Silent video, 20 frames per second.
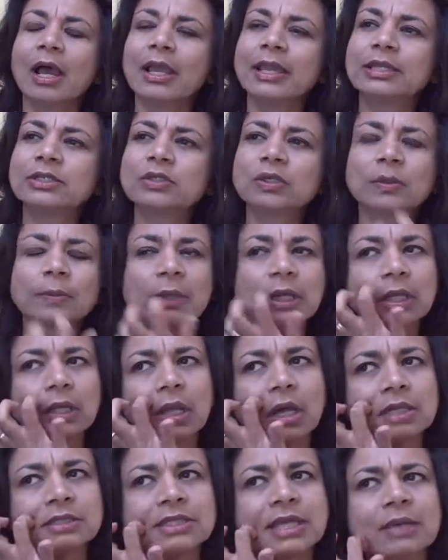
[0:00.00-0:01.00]
It took me a
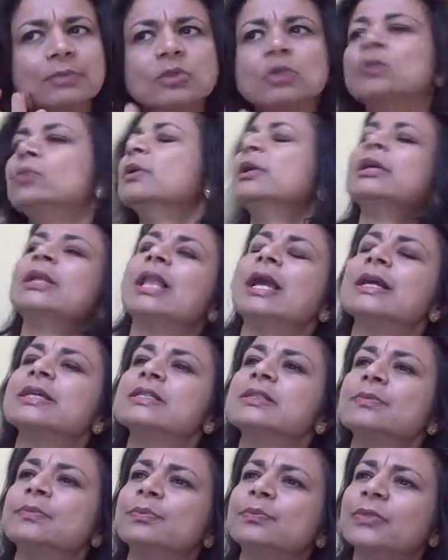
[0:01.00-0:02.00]
long time to
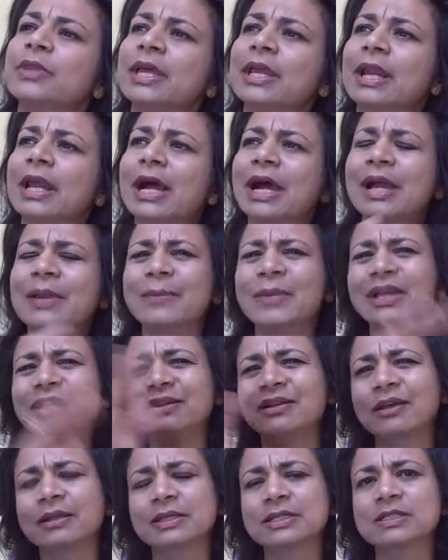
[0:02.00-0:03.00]
realize that I might
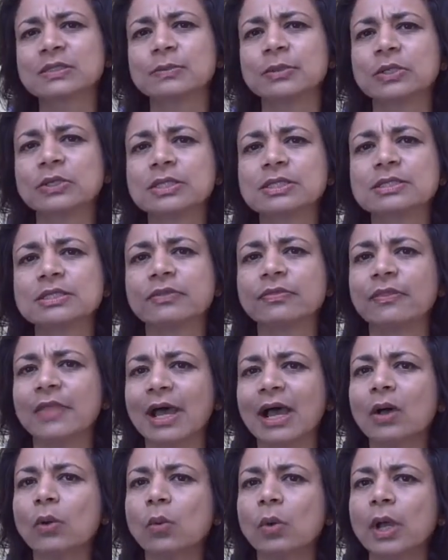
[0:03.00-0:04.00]
not experience it
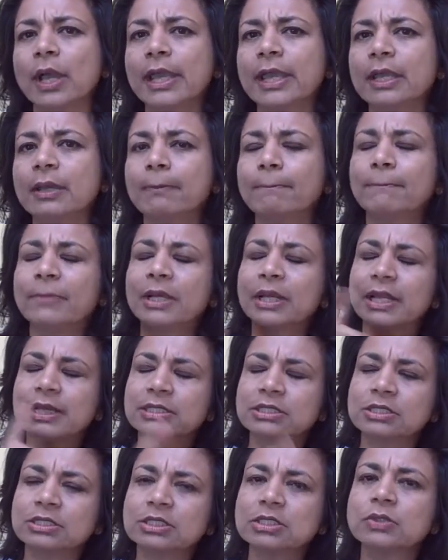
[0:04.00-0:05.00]
that way, but I
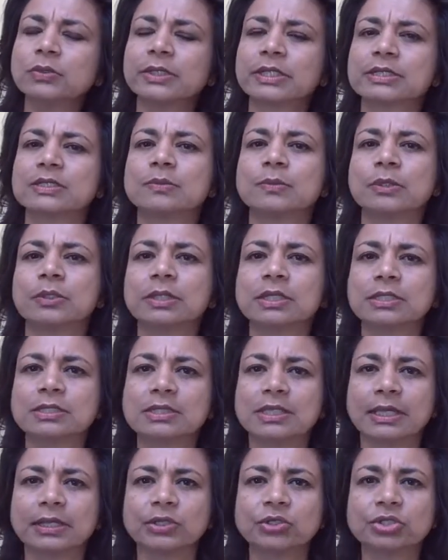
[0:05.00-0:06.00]
do experience
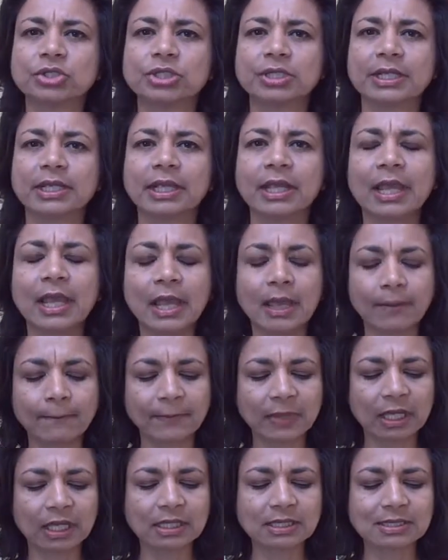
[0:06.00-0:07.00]
energy
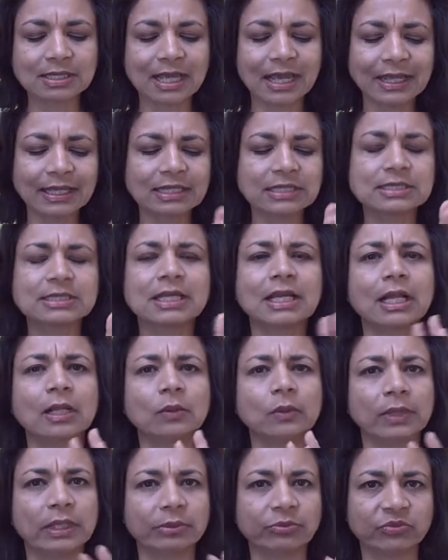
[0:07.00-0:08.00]
because I can
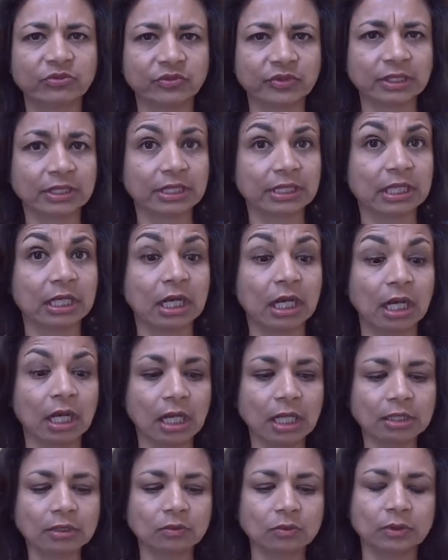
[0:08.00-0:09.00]
tell when I'm feeling
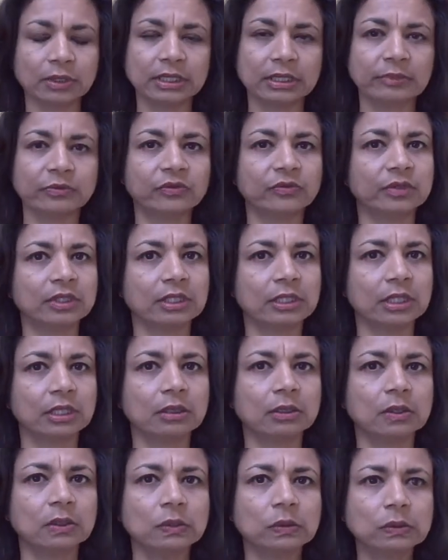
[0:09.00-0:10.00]
hot, when I'm feeling
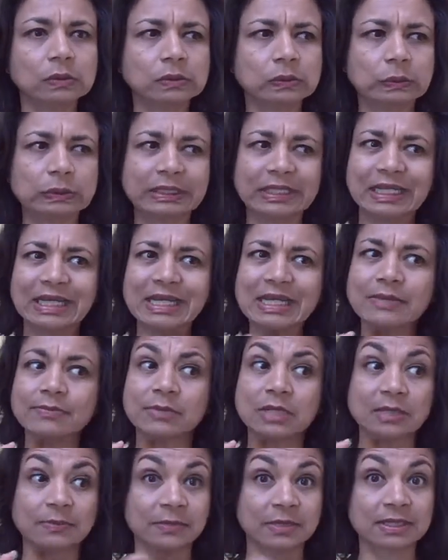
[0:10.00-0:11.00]
cold, when I'm
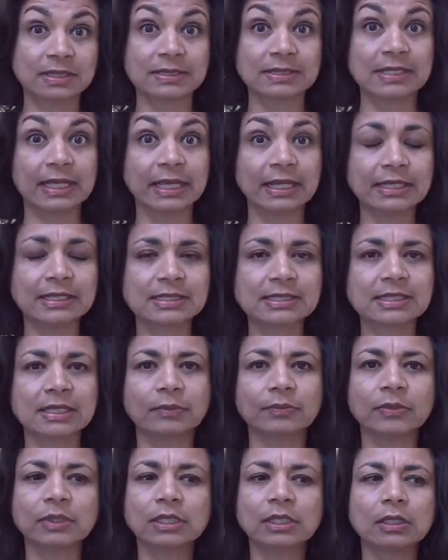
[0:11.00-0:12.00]
upset at
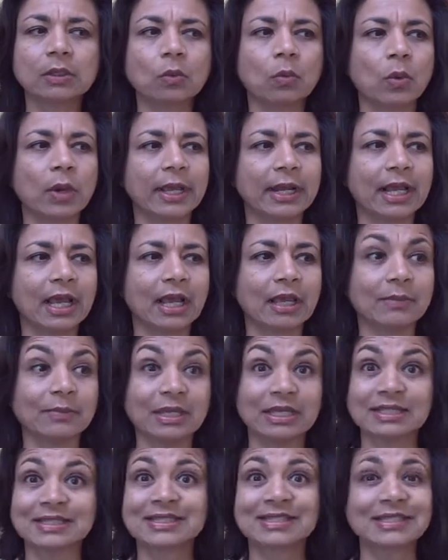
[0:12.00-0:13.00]
something, when I'm
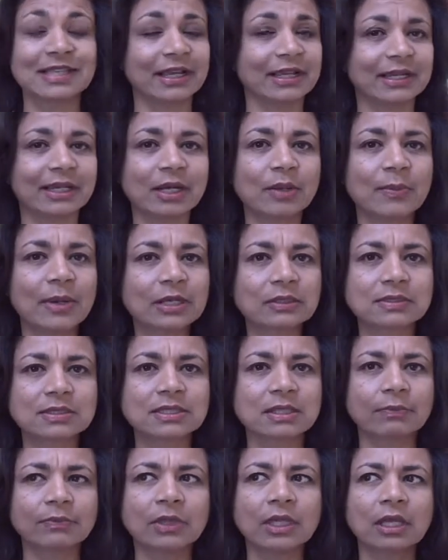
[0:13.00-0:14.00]
excited about
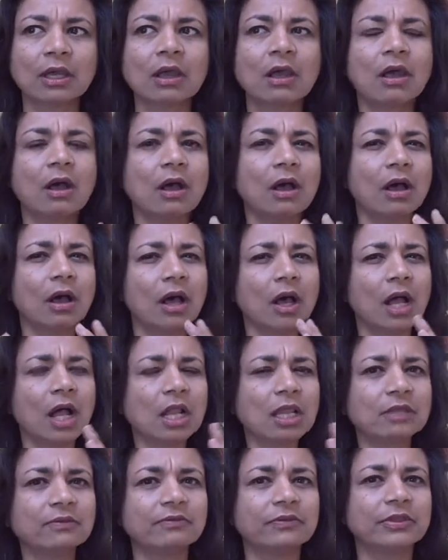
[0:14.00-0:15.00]
something.
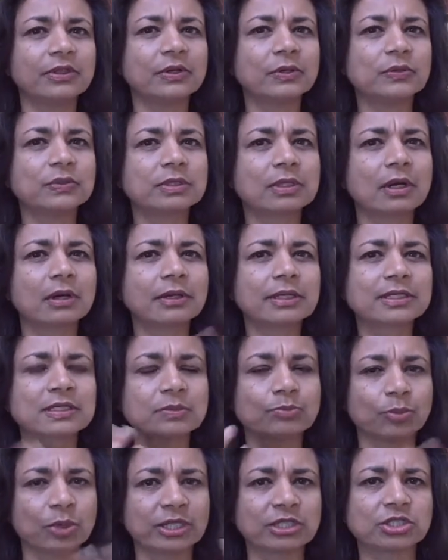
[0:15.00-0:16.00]
All of those are
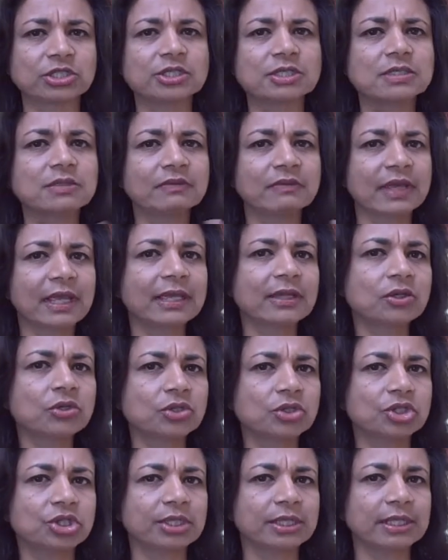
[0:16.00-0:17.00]
expressions of
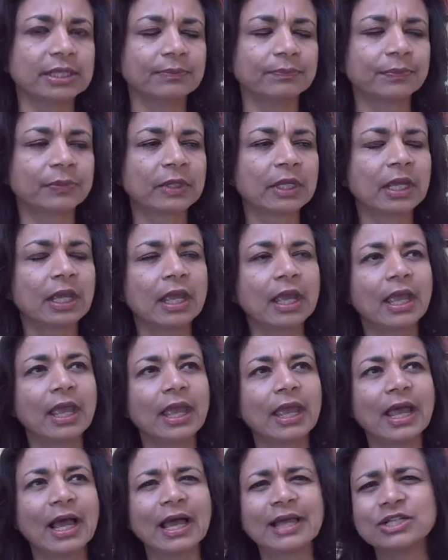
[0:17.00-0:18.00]
energy.
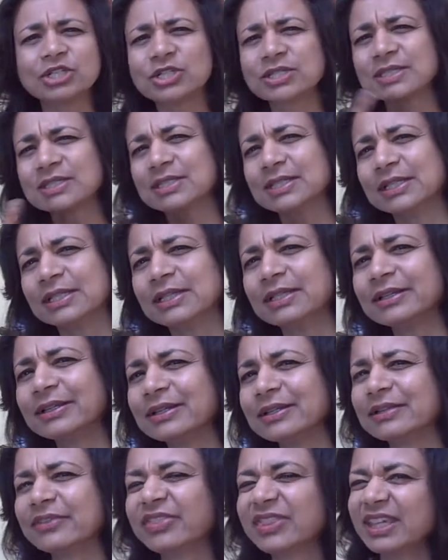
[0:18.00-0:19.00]
I just didn't
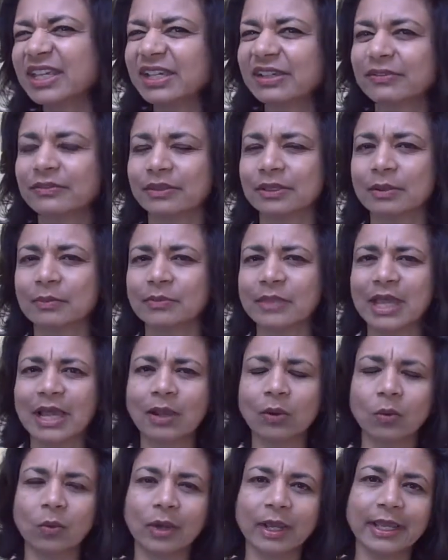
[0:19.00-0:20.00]
think of them
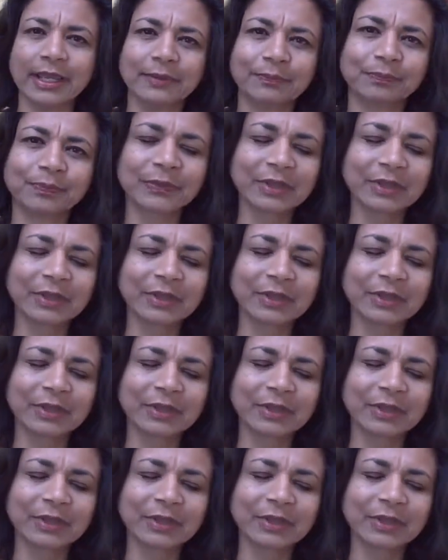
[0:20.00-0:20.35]
that way.